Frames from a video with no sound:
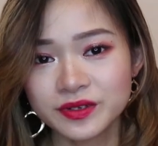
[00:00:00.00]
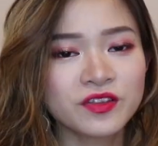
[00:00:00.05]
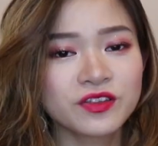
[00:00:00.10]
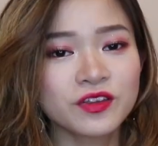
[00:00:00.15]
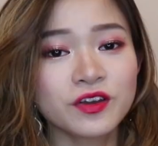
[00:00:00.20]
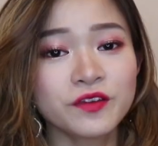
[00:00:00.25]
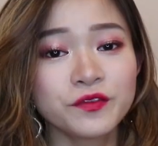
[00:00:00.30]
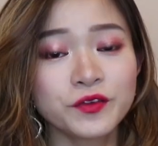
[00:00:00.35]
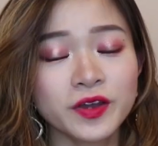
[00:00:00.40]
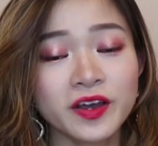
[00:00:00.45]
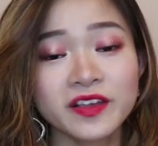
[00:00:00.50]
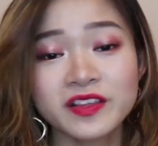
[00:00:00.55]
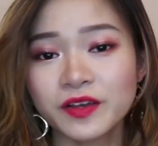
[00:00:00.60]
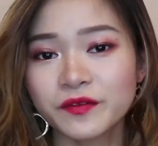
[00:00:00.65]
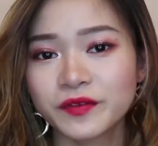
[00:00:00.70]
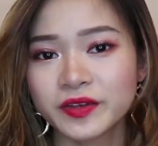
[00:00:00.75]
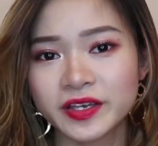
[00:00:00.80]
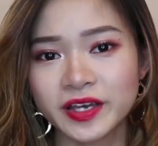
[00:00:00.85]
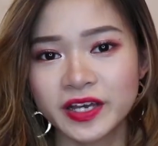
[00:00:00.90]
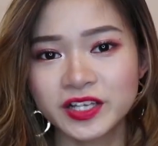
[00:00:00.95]
So if you guys
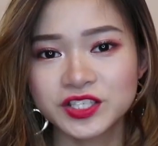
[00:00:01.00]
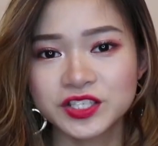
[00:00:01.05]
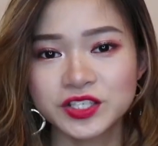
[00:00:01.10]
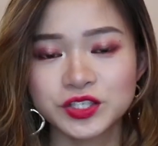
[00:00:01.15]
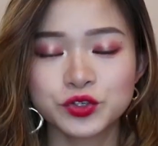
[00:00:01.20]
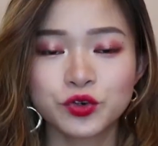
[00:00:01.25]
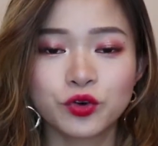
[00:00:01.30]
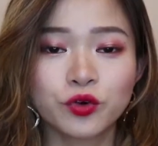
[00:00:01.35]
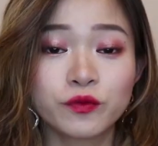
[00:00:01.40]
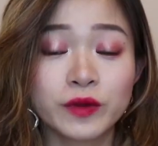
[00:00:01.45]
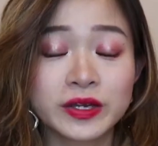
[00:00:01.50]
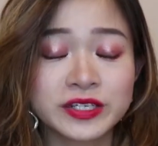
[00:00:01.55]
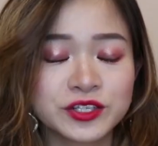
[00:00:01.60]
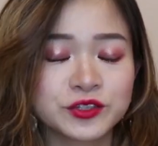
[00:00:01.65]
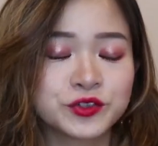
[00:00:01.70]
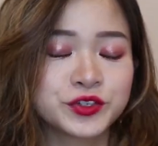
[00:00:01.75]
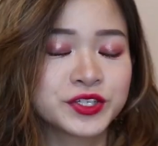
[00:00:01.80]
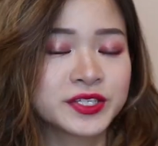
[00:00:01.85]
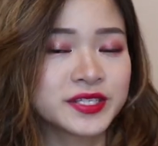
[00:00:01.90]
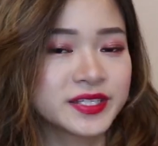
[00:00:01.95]
haven't get your
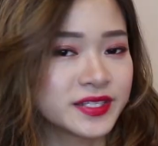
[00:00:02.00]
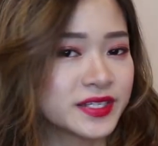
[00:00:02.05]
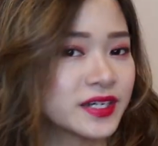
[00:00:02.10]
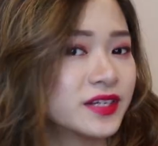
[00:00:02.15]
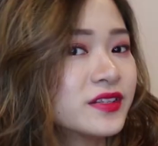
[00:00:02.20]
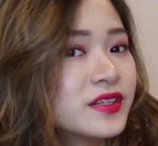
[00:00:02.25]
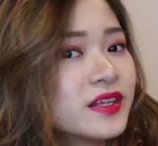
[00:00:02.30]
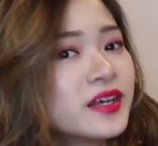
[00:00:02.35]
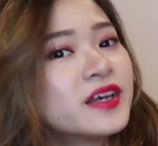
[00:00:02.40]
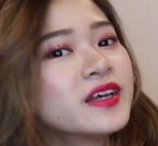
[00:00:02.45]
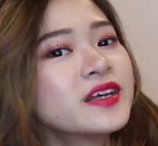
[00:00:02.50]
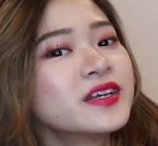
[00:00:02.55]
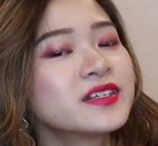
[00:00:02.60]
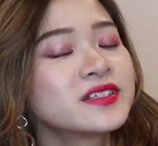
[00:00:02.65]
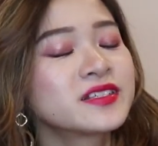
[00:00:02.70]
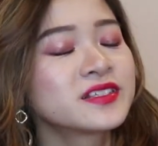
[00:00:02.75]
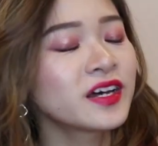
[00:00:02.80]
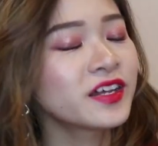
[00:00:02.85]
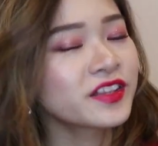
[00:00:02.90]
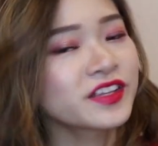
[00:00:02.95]
resolutions done,
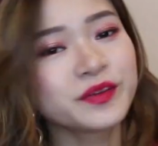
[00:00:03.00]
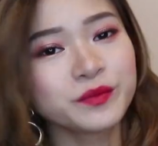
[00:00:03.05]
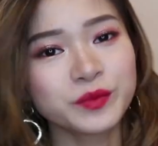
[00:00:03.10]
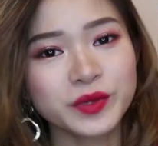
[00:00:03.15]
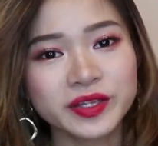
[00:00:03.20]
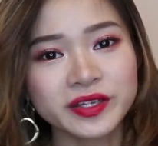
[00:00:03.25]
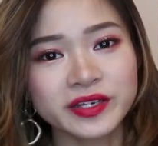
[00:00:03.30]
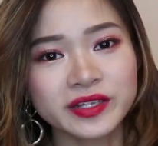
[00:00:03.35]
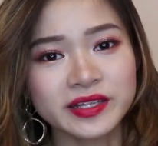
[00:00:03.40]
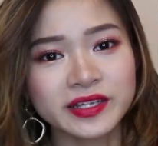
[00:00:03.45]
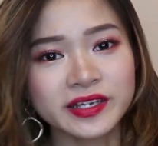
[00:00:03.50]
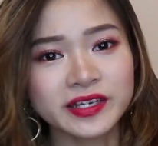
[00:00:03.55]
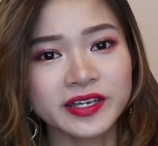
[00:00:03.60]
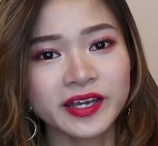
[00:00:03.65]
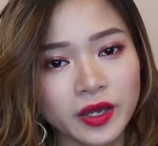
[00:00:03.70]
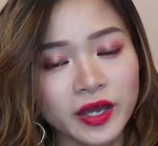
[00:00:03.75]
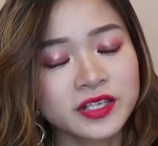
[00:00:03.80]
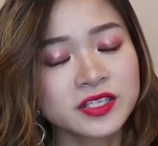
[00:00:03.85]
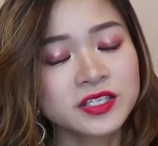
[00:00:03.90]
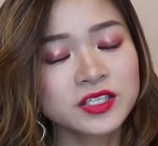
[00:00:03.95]
start
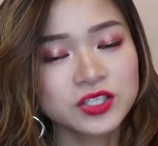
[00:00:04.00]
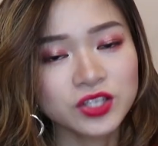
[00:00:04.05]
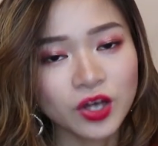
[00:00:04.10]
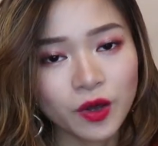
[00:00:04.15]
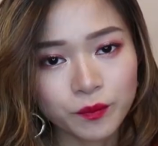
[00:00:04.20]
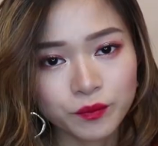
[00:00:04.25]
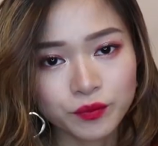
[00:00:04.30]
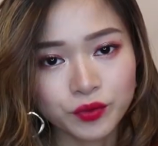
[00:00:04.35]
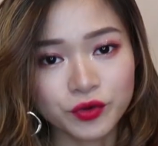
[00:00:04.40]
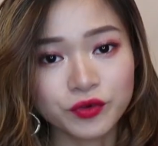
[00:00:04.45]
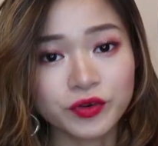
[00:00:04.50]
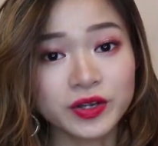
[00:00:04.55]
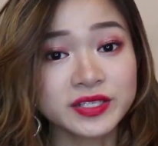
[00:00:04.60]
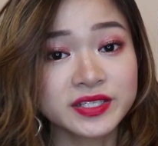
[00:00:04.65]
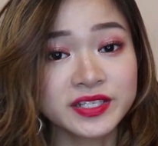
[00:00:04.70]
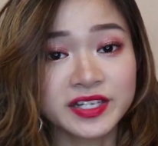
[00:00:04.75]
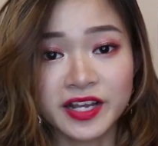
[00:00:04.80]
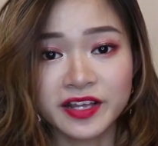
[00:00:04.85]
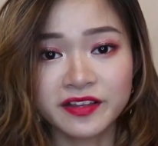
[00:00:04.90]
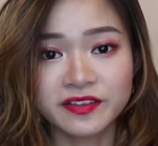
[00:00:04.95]
immediately and stop
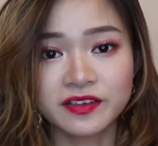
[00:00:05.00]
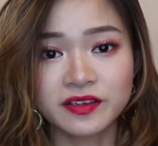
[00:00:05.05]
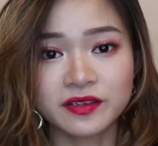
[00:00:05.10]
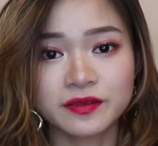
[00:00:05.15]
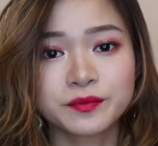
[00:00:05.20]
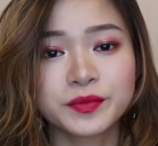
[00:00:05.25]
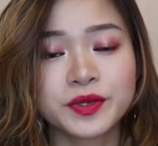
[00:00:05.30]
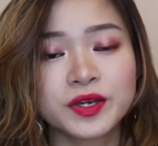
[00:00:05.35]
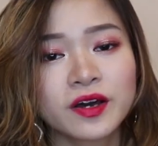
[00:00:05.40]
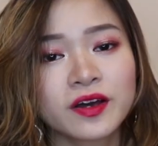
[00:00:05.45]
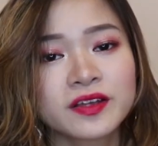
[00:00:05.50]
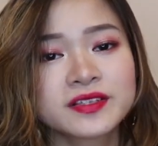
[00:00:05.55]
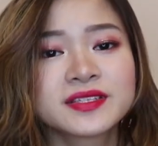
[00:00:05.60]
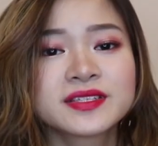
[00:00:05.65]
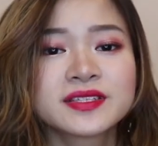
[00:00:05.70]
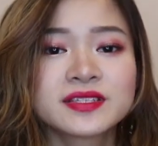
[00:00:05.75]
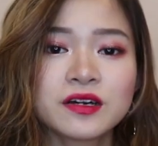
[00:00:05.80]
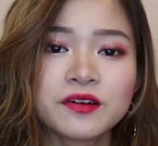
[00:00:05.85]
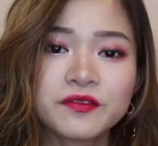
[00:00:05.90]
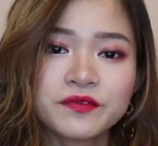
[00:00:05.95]
procrastinating because
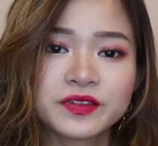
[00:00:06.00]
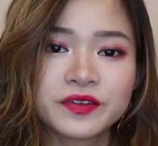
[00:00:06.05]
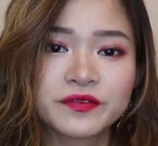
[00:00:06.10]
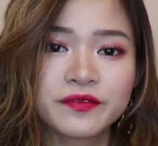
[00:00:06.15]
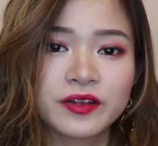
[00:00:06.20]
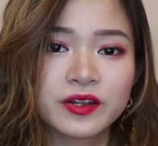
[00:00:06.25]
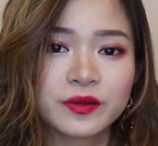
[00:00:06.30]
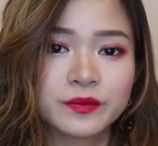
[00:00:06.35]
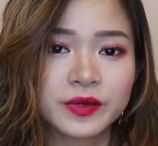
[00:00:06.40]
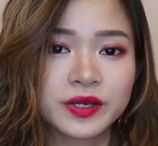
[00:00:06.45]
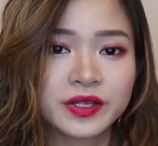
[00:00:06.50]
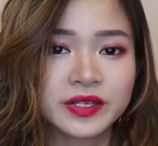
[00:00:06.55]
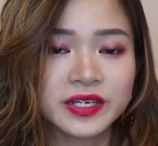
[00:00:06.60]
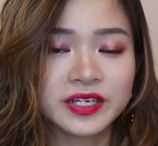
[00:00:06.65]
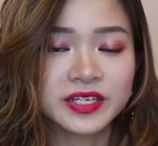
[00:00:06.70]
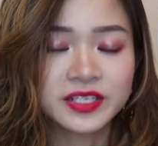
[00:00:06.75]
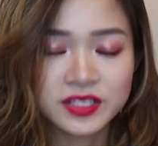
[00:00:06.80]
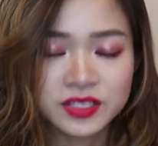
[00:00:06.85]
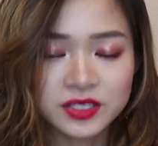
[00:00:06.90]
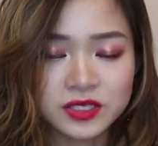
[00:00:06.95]

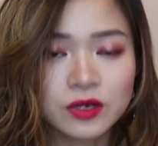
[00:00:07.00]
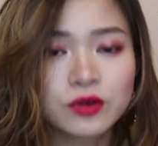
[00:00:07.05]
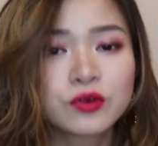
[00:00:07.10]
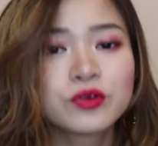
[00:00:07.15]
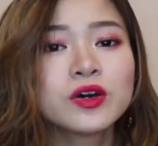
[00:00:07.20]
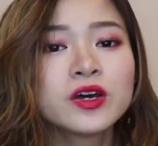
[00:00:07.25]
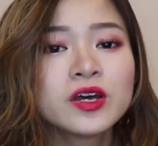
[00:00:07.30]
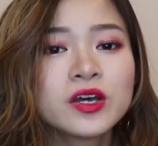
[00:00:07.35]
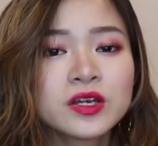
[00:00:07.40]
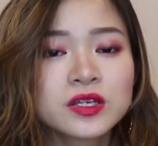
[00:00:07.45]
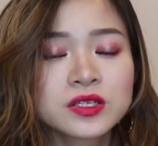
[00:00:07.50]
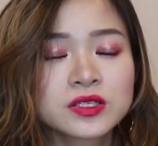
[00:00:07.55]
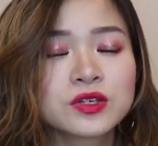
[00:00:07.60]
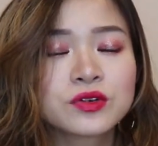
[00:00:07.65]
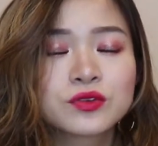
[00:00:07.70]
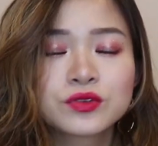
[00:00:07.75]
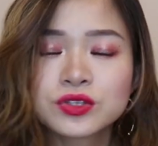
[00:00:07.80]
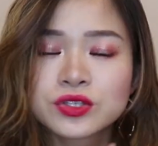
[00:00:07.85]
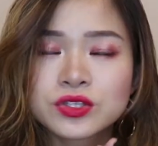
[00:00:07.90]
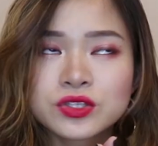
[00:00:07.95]
self-development is so,
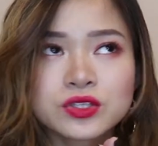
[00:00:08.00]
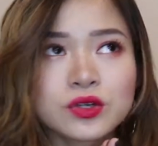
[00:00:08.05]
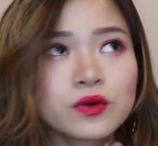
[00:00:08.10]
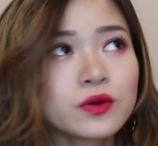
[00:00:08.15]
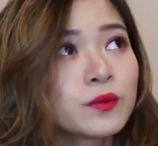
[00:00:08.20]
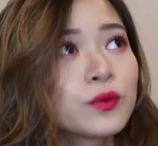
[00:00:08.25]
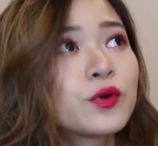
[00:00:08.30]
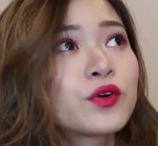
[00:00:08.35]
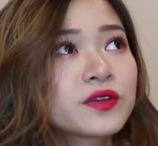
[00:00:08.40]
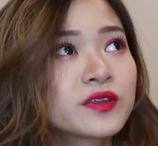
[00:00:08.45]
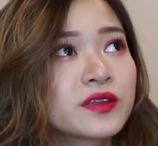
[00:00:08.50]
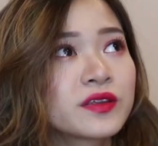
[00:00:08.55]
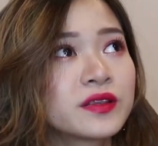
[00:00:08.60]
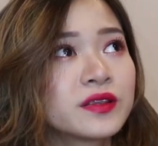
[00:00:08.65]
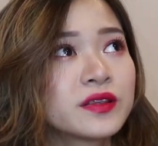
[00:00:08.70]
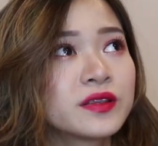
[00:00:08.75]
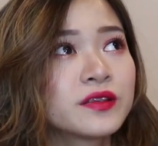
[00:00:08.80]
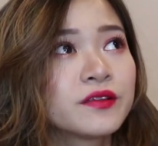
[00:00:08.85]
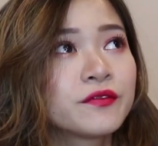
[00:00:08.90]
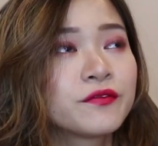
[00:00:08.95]
so, so
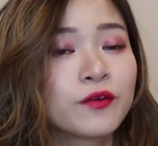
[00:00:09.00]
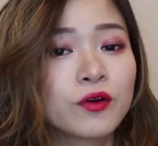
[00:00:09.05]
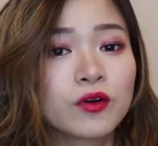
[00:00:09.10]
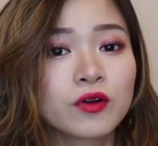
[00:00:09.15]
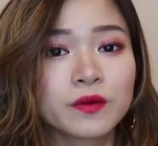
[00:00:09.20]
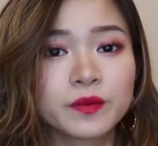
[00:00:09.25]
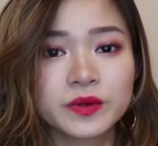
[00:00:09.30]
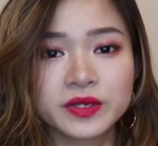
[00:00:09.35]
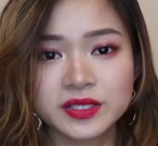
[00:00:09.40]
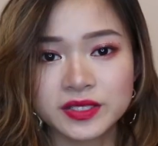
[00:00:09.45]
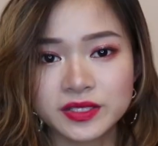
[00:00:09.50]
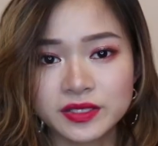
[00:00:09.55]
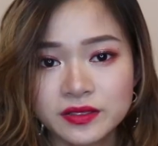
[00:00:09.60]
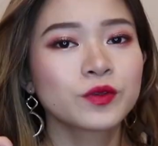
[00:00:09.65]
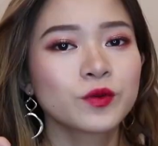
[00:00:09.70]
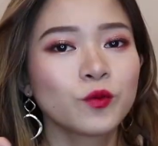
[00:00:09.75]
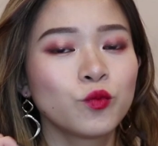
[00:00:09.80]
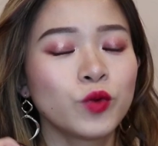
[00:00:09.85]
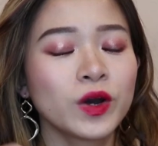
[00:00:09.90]
important for a person.